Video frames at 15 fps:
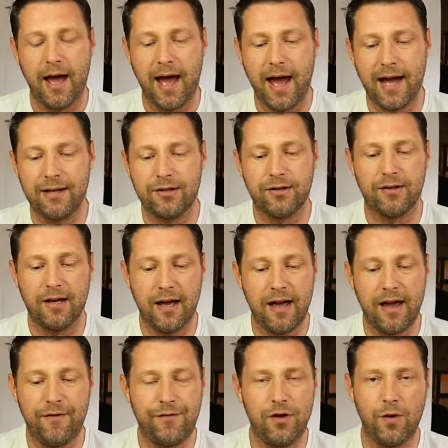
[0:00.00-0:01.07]
And
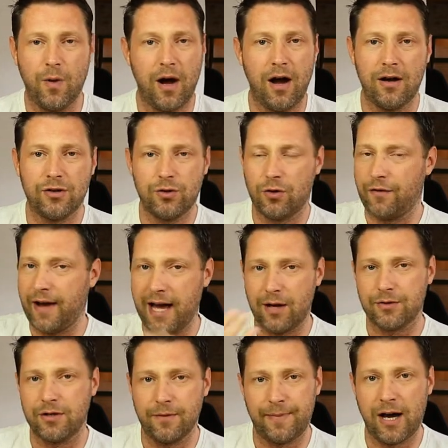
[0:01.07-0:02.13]
if you are sort of
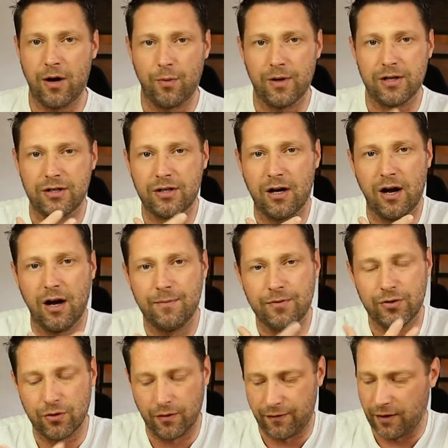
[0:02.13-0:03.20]
out and about, which I'm
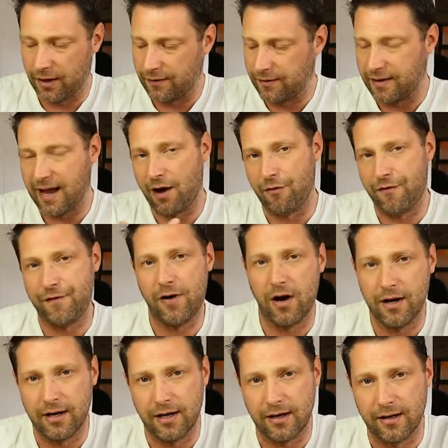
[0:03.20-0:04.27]
sort of like now
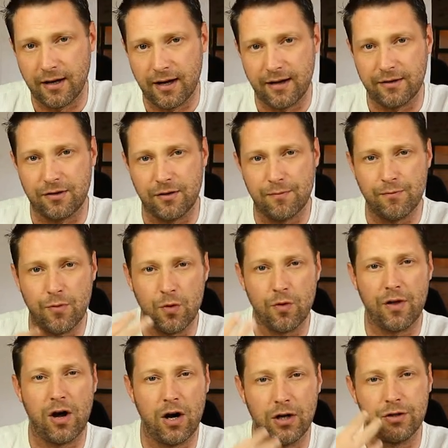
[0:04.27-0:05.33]
finding is the more
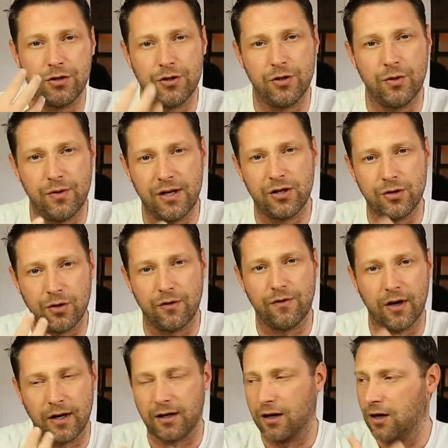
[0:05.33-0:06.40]
that I do these sort of
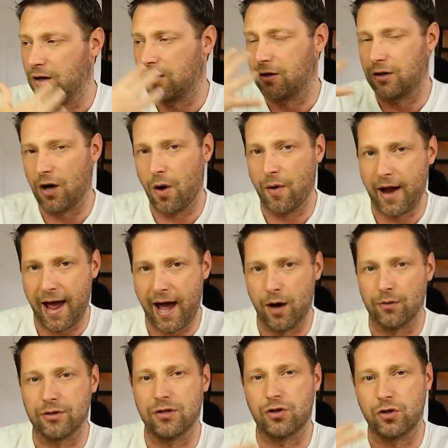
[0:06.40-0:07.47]
like going
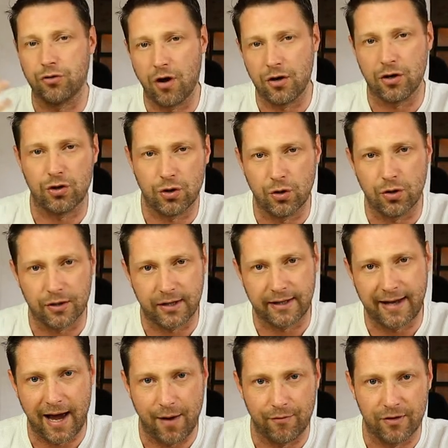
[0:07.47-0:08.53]
out, trying to talk to
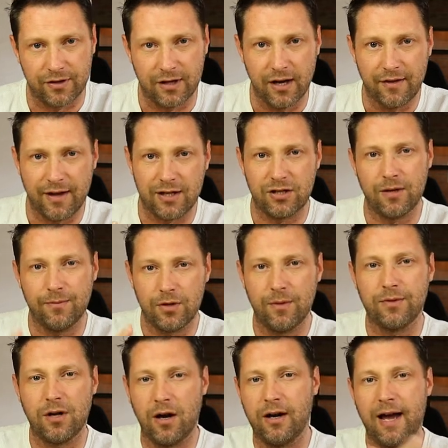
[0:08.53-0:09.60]
cameras, that
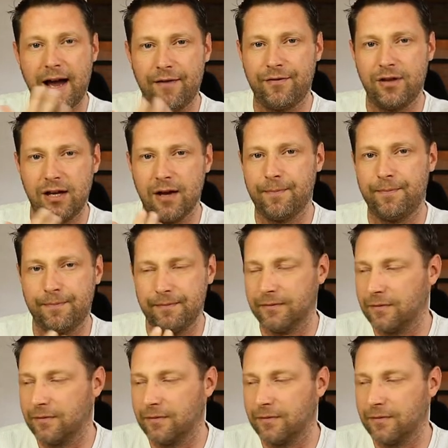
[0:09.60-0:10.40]
sometimes I have the